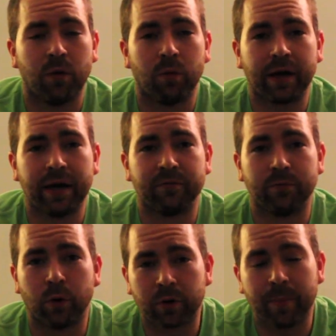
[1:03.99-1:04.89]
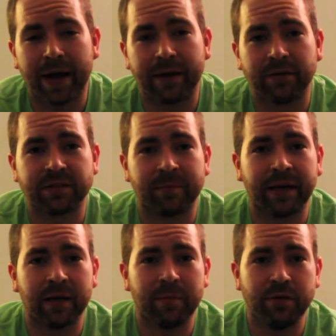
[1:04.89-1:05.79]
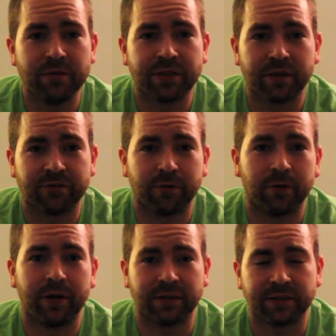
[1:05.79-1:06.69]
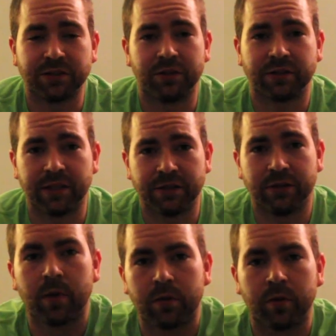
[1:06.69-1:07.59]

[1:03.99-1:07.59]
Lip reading: what kind of motor patterns am I going to be using it for, etc, etc.